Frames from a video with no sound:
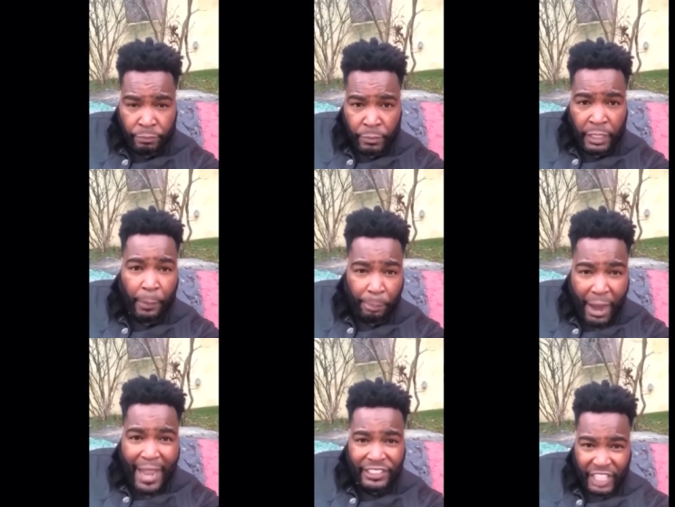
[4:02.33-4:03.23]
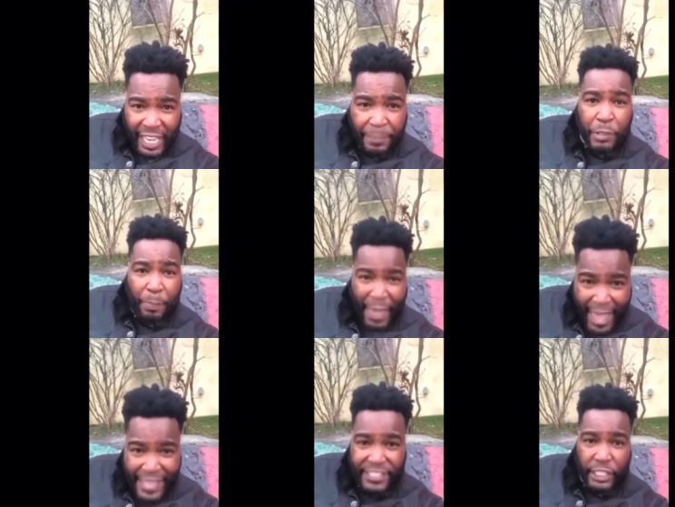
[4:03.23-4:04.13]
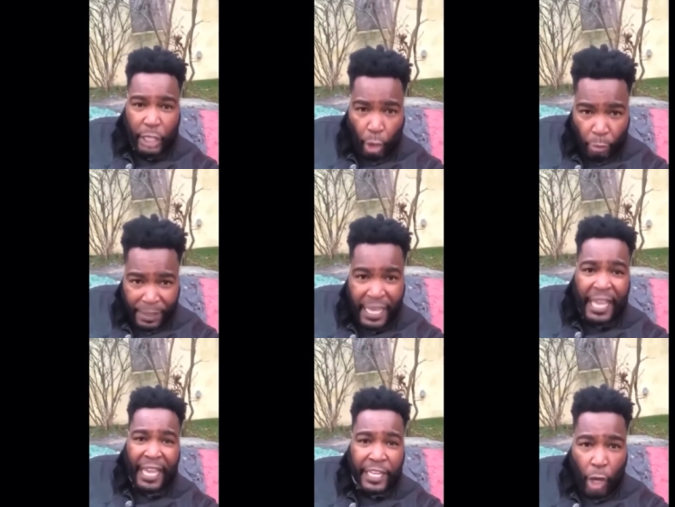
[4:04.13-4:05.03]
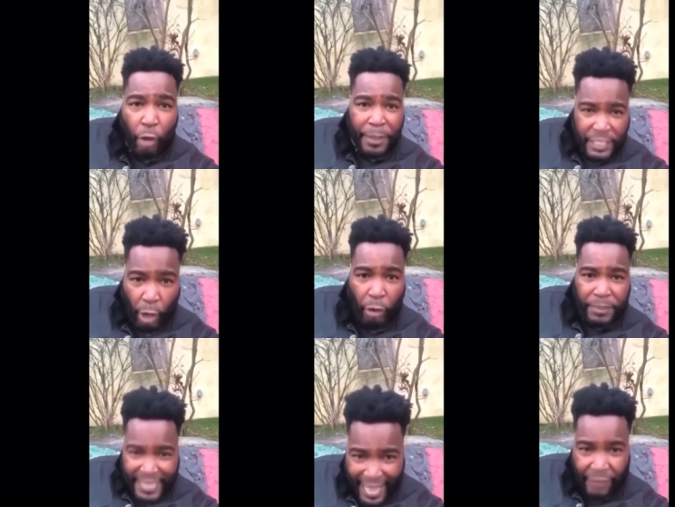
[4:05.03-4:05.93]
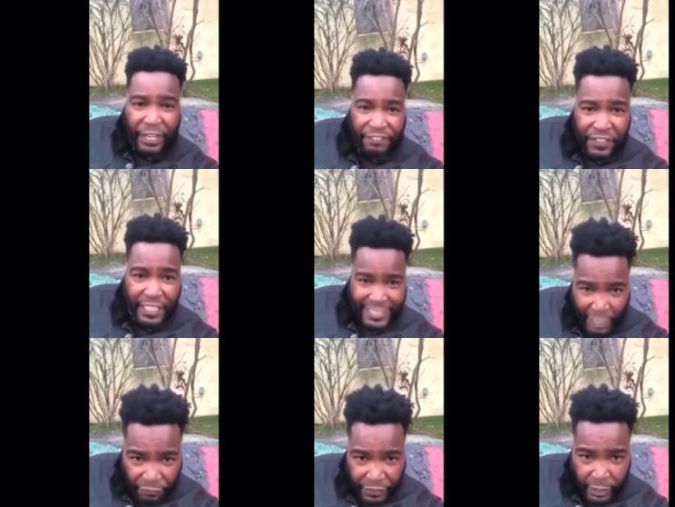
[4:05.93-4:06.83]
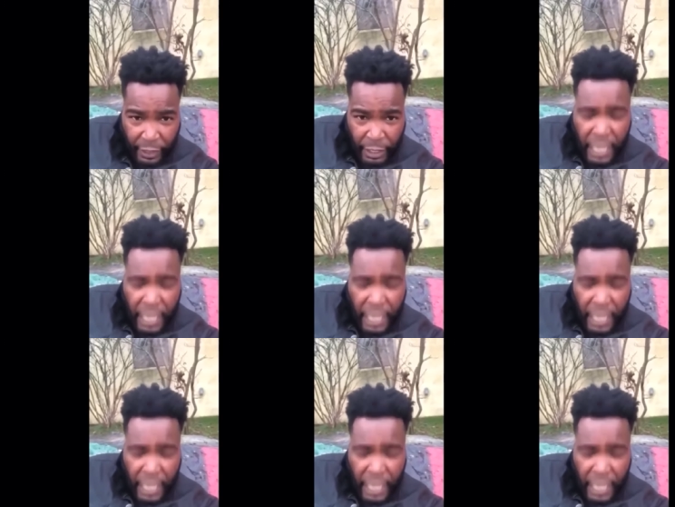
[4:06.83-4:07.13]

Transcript: LeBron James passed Kobe in Kobe's hometown of Philadelphia.